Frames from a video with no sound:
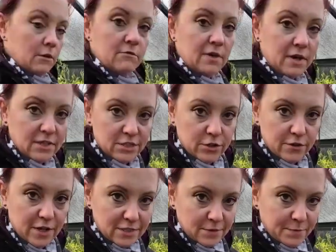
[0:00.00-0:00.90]
Right, so
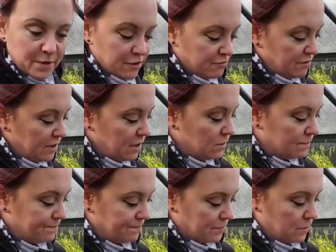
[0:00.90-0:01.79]
that's my 3
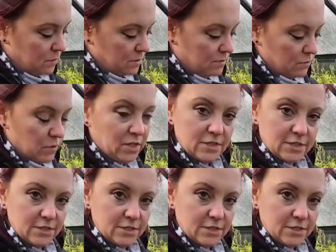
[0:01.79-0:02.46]
winter